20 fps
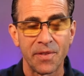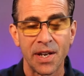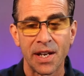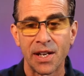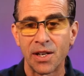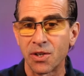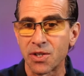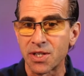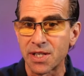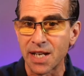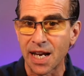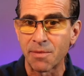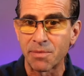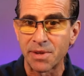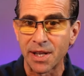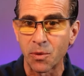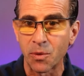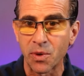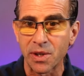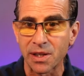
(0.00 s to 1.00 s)
You know, same
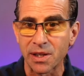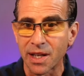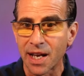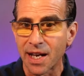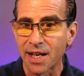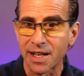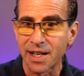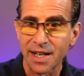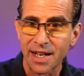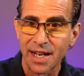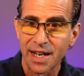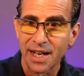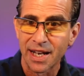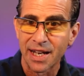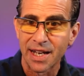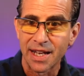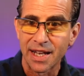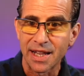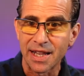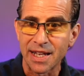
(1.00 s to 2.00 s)
thing with like
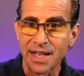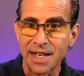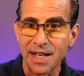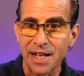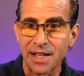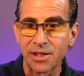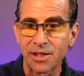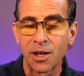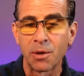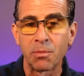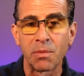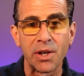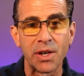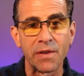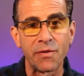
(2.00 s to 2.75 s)
the dumbbell.